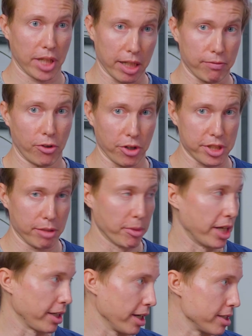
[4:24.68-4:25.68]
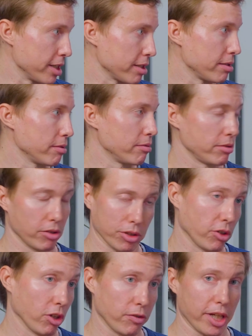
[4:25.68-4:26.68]
That works in many cases, not
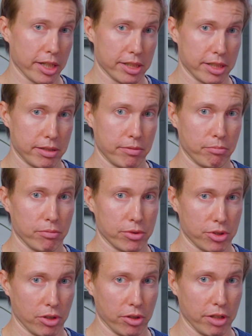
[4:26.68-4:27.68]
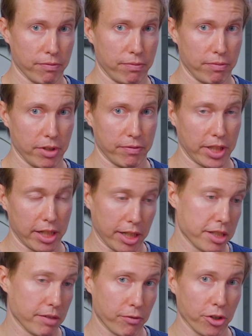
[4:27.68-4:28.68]
all of cases. So if, if that
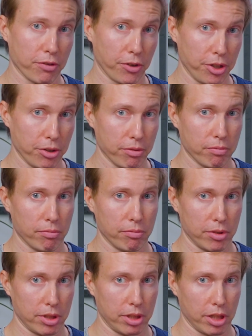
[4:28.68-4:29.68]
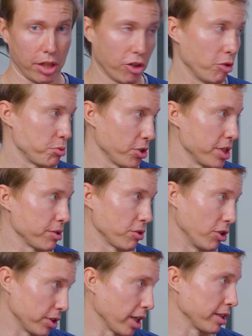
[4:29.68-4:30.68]
doesn't work for you, the other option is to
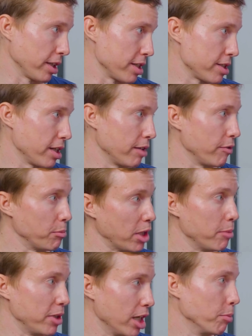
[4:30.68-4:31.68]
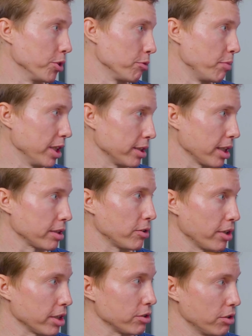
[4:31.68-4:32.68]
contact us and we may be able to build that
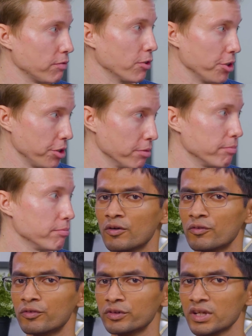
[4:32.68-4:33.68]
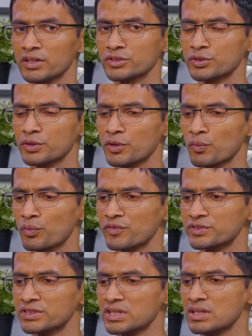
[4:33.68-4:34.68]
connector for you. For Data Studio,
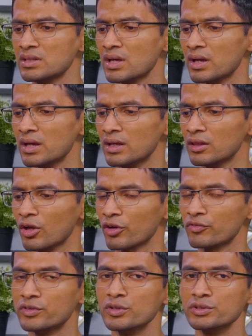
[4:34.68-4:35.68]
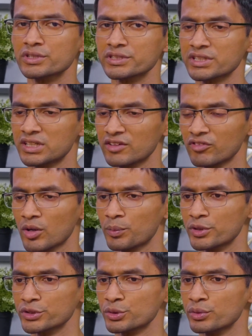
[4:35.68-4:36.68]
we've seen a lot of users and
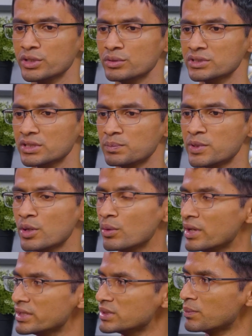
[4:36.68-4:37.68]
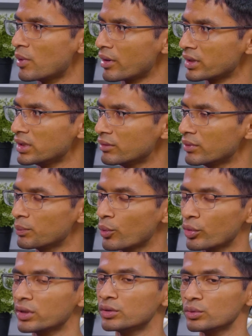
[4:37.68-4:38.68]
developers who use it purely as a marketing
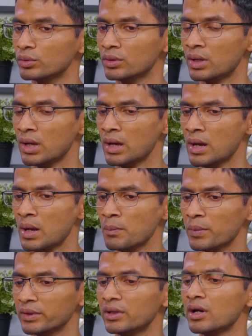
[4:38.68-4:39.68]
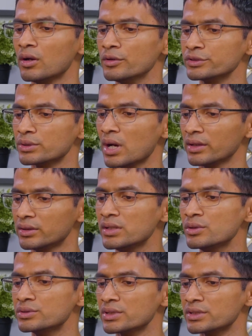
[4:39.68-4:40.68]
reporting tool. But there are also other
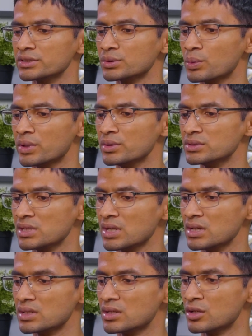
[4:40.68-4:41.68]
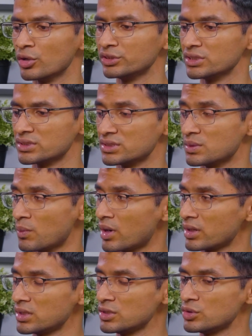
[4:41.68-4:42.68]
users who are using it not just as a
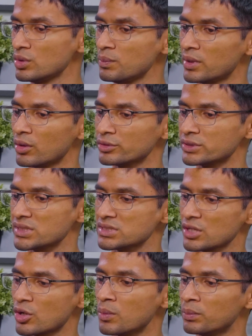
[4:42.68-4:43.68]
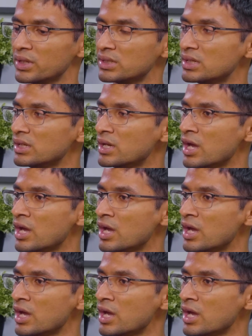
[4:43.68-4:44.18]
marketing tool, but also as a completely